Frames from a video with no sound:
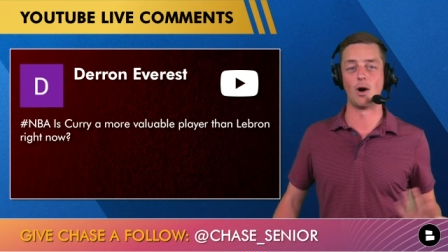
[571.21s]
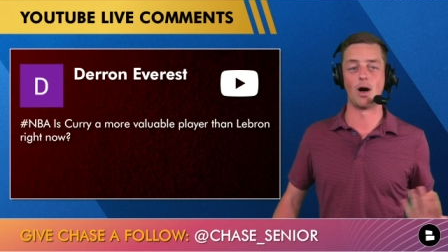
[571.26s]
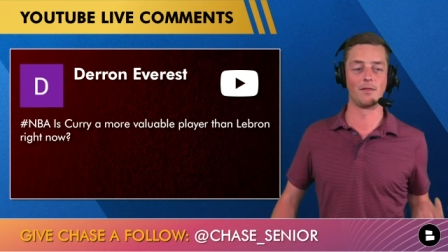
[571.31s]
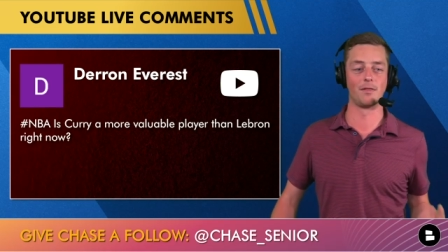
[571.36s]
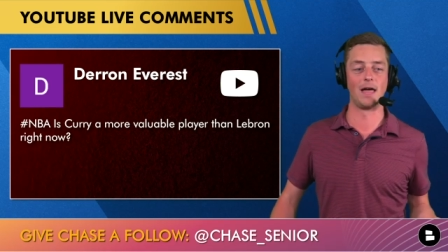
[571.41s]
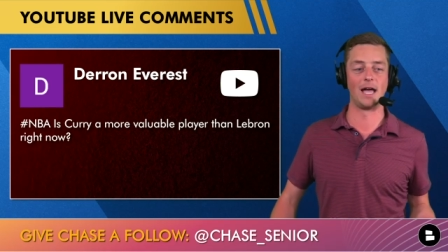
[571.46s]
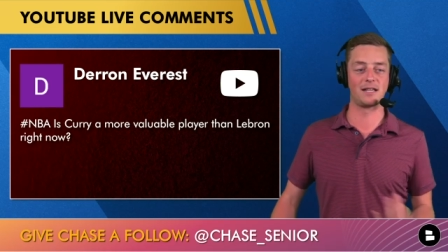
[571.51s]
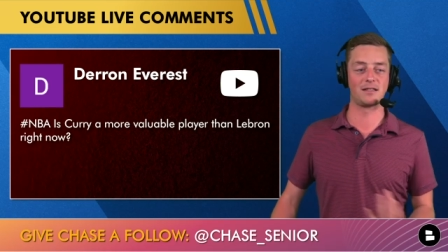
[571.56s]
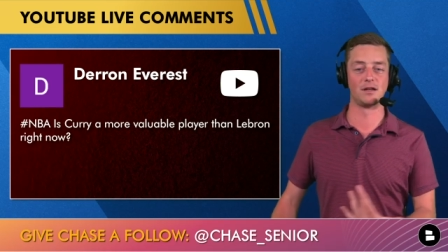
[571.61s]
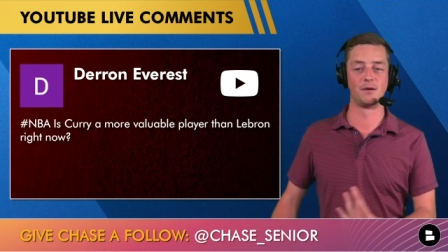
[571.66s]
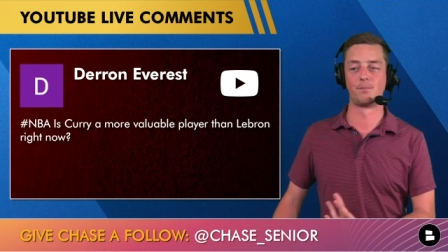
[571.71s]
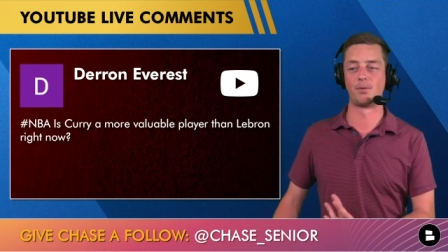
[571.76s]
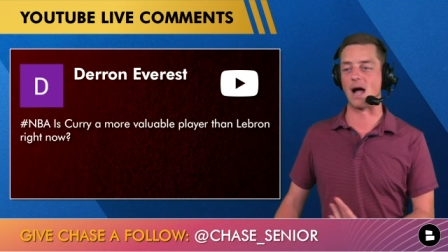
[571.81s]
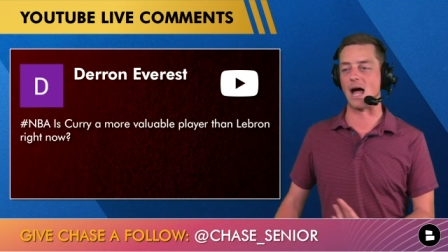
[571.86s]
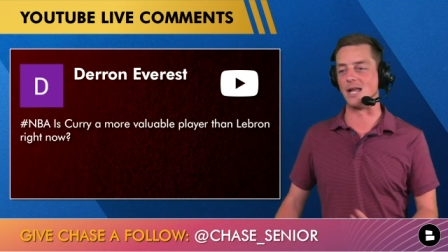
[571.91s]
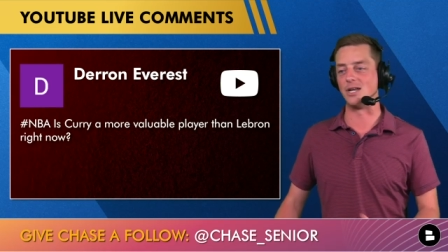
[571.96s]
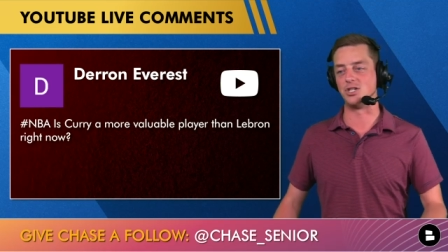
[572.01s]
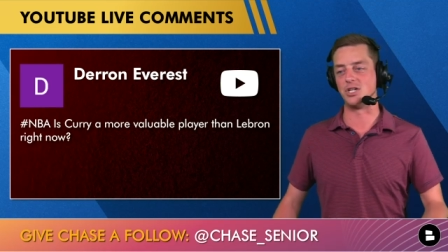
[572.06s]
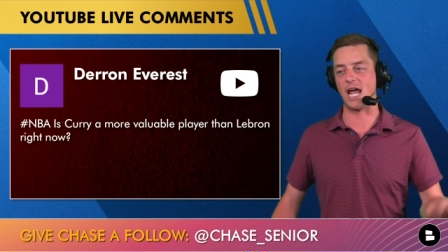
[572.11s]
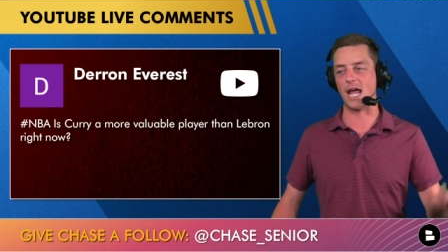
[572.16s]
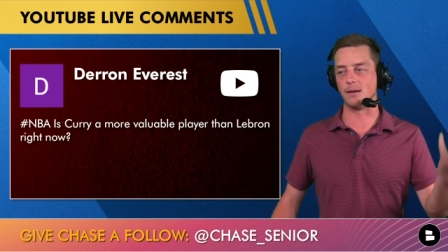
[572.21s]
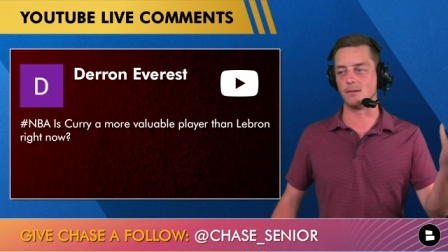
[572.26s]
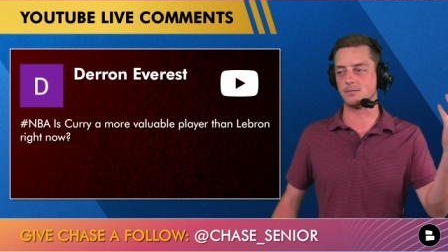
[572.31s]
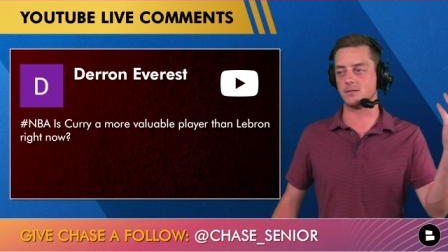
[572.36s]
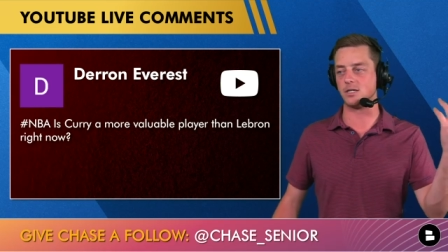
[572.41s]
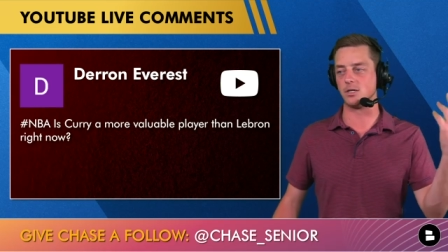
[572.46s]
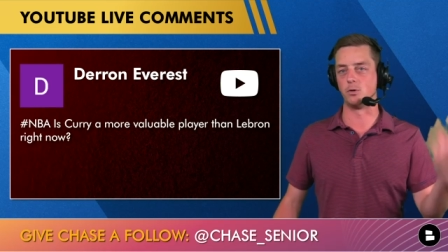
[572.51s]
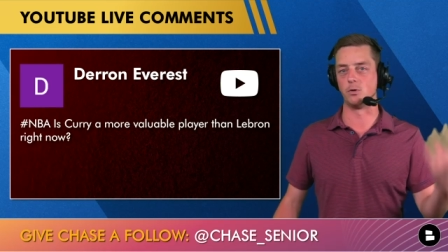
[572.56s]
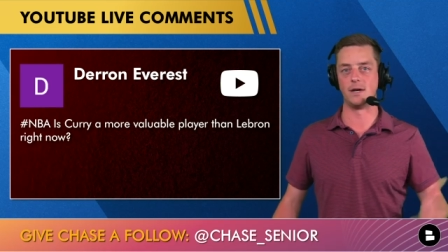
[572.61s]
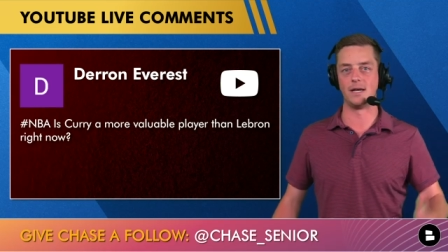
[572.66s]
unlike LeBron
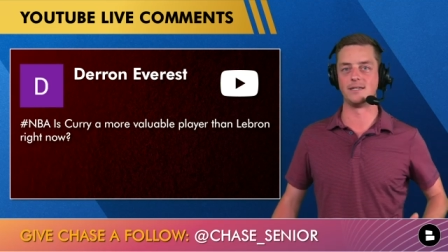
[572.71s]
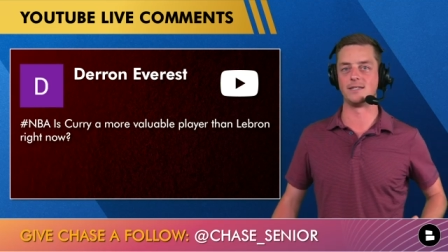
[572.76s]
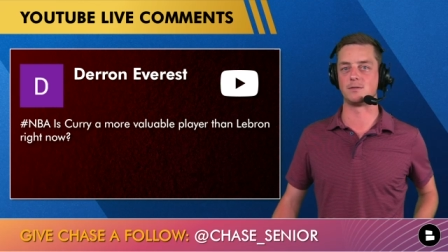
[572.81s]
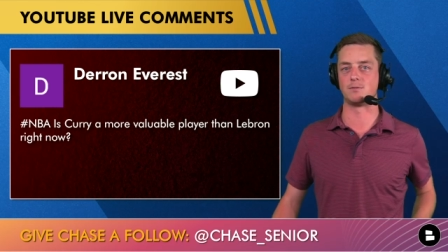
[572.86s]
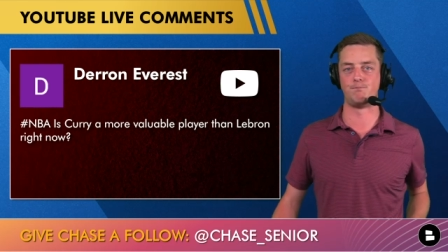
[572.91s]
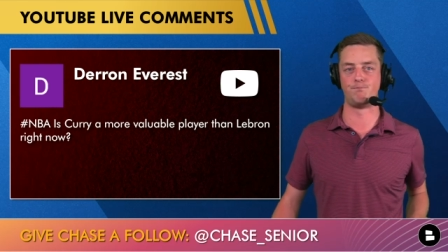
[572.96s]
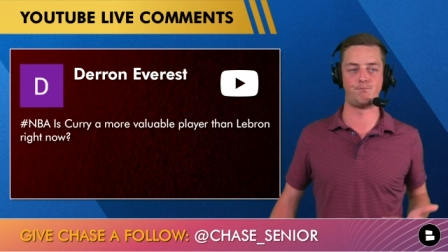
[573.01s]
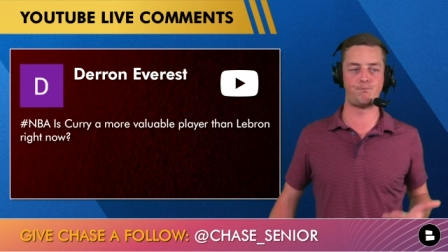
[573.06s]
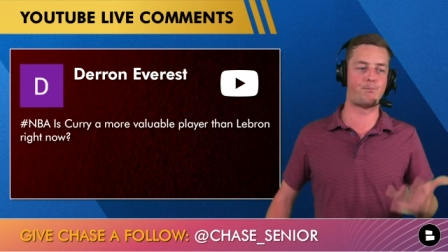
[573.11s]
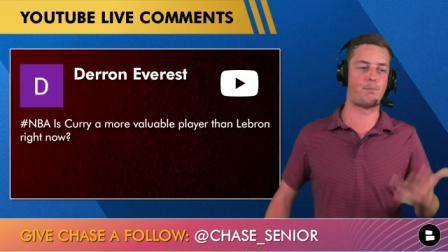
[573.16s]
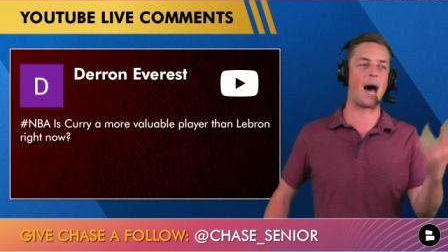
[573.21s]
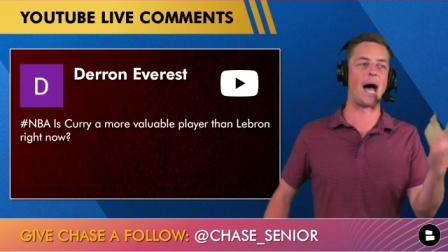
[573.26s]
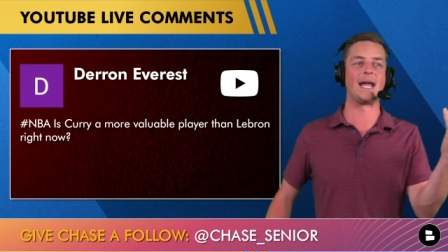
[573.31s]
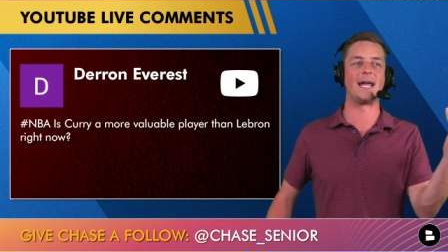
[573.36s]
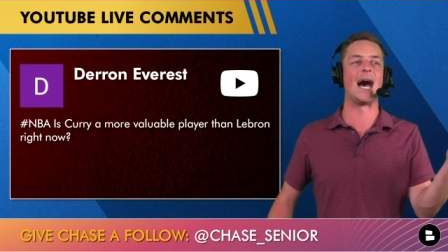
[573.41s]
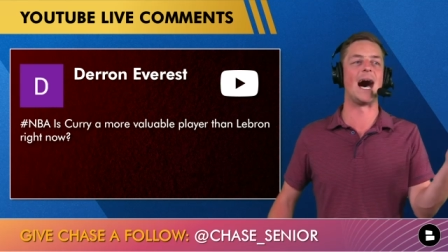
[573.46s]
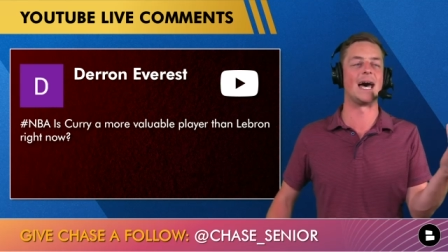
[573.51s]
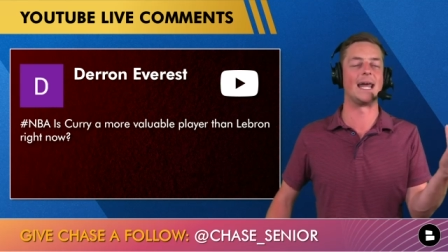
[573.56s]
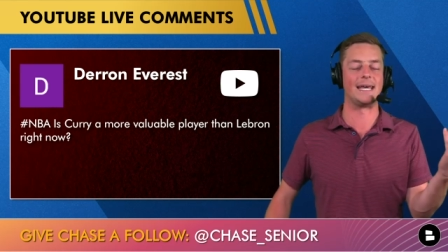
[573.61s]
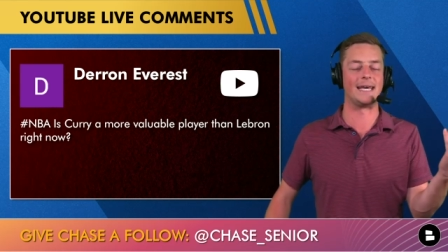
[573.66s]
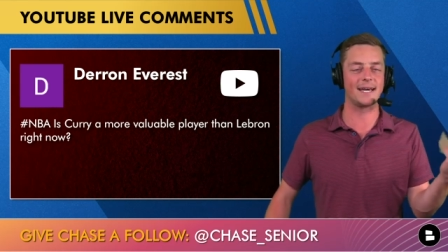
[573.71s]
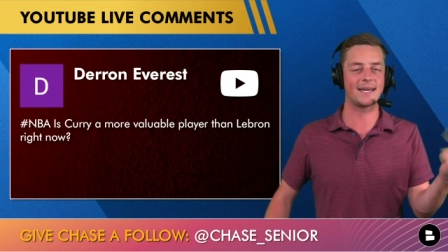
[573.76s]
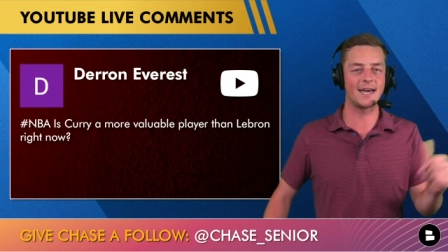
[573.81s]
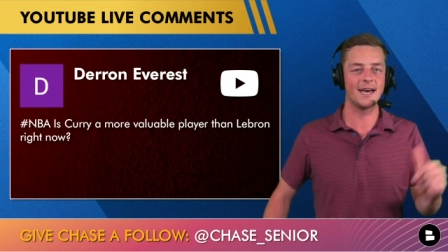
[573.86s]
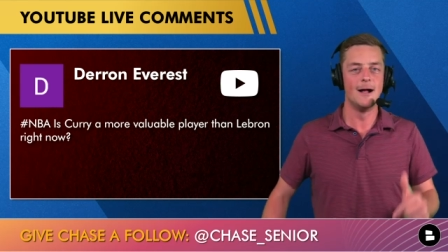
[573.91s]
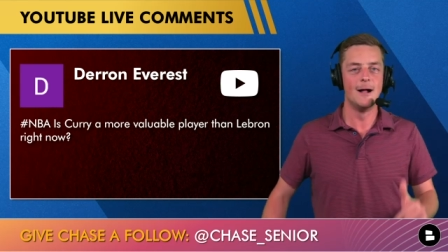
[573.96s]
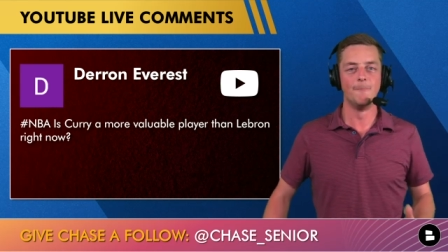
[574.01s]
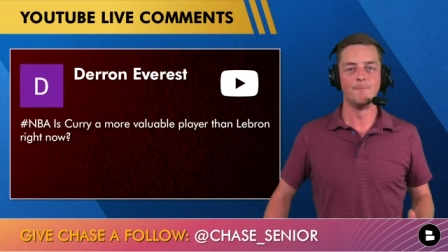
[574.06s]
James, who is bionic.